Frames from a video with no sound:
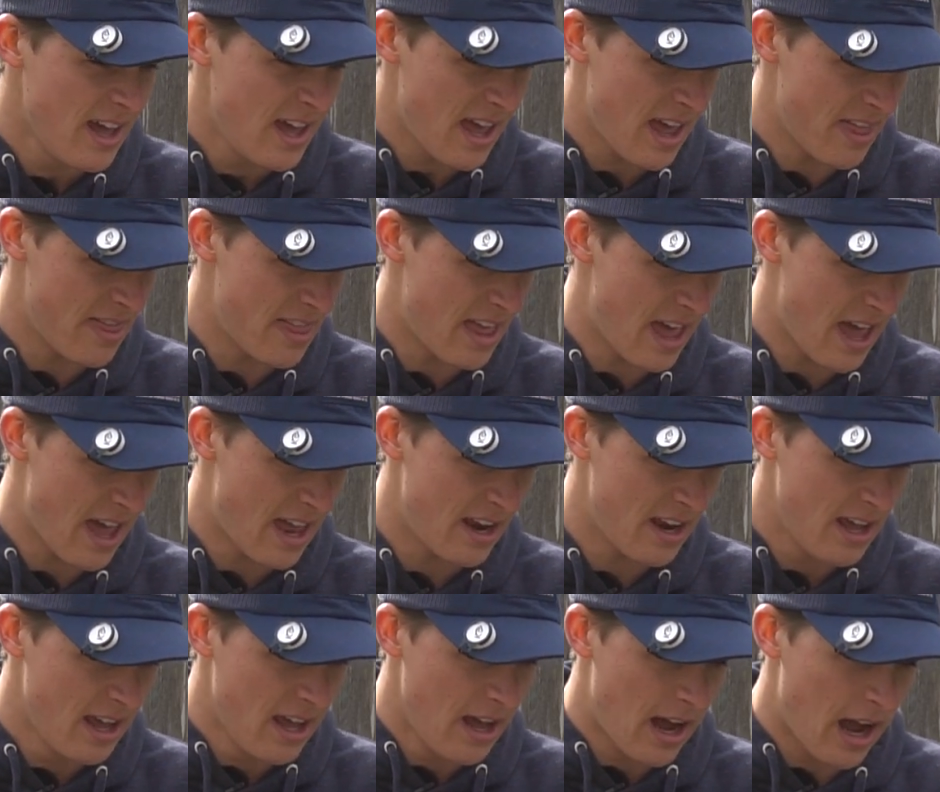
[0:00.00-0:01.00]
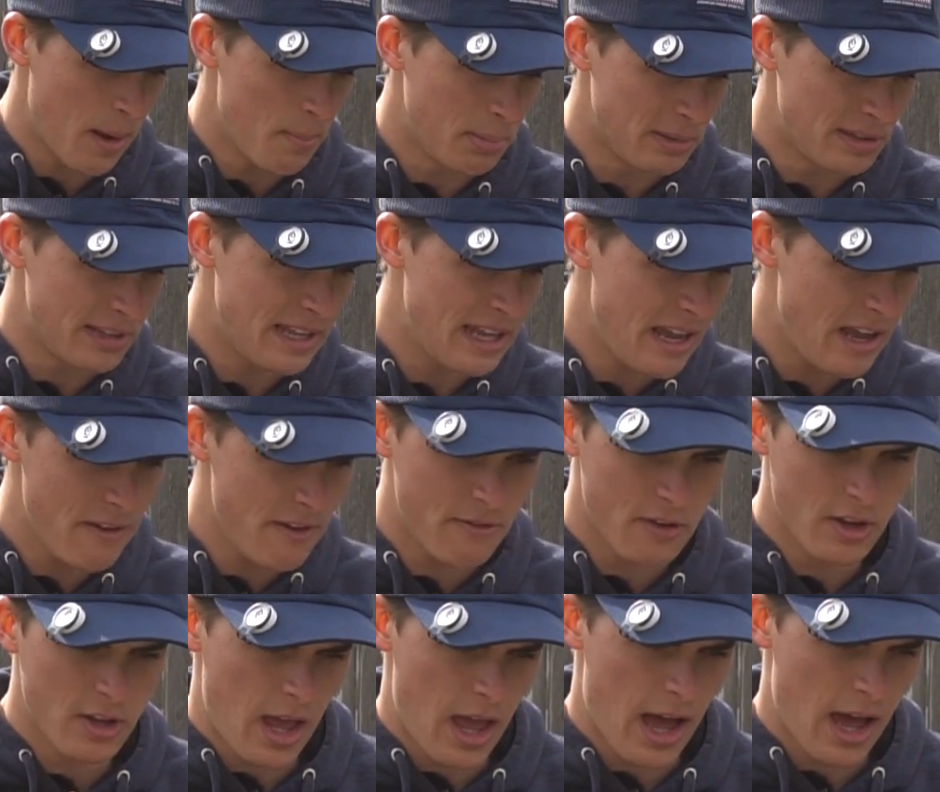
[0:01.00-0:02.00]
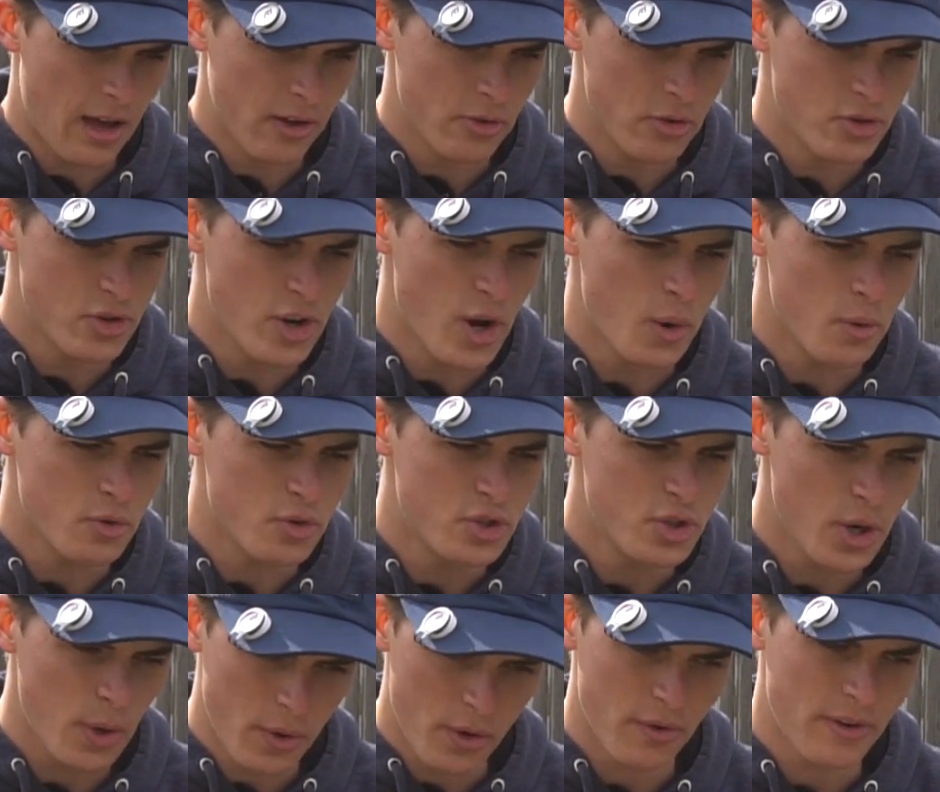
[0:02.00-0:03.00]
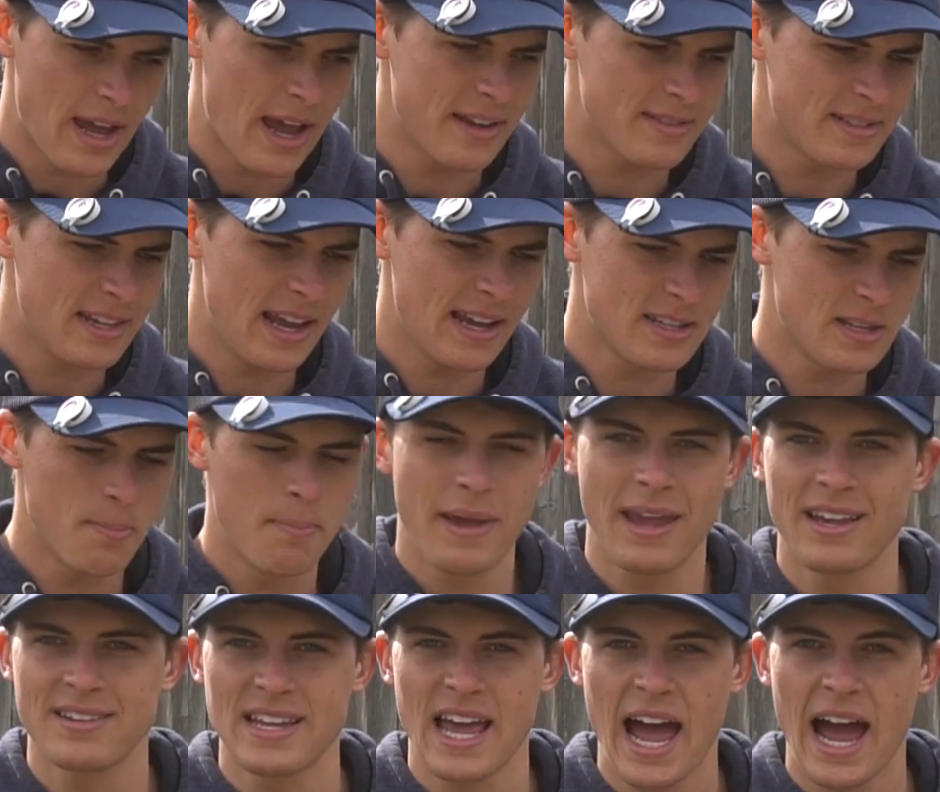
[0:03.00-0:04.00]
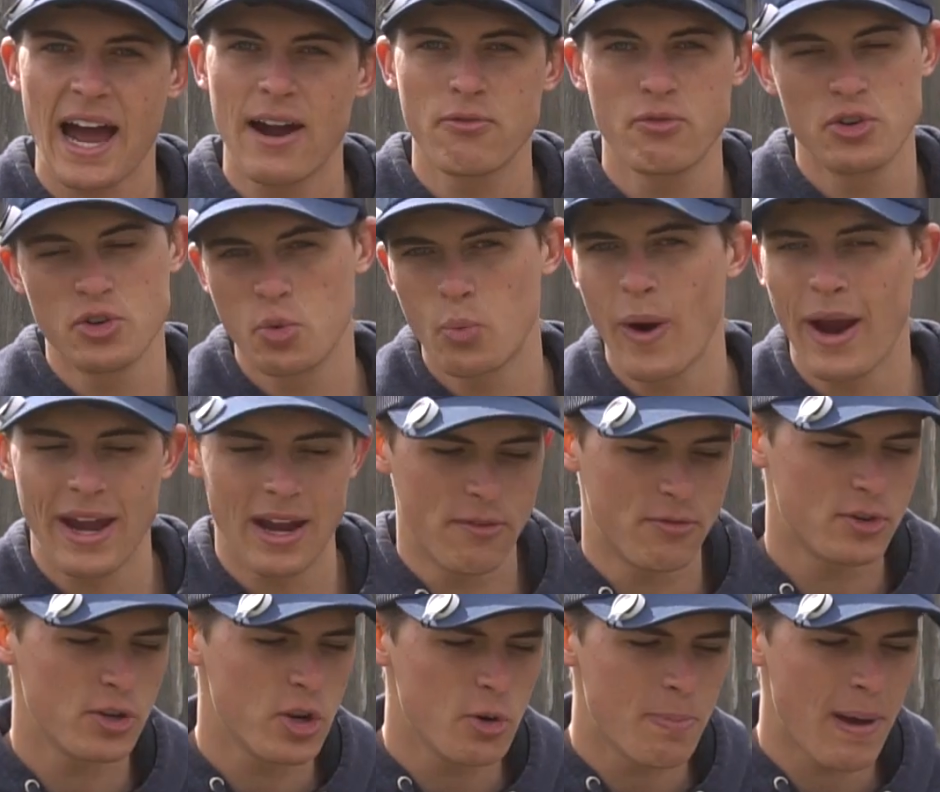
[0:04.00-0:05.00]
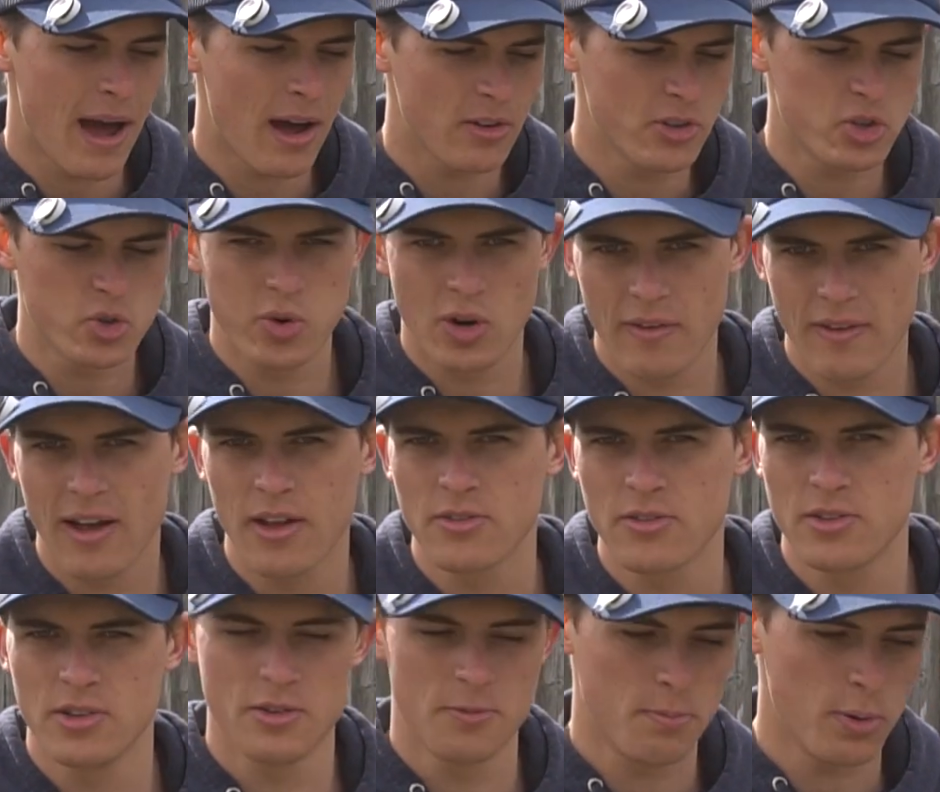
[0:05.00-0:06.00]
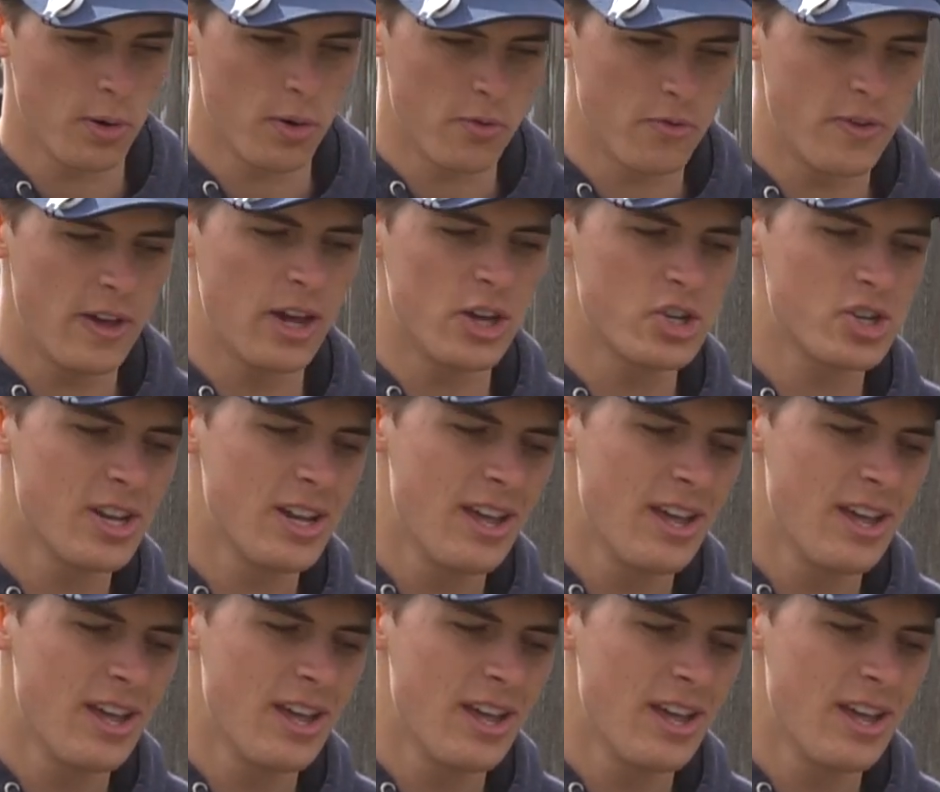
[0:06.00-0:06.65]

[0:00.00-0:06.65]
And then I believe Alton Jones, Jr., yes, he has the biggest average weight of 2 pounds, 12 ounces per fish.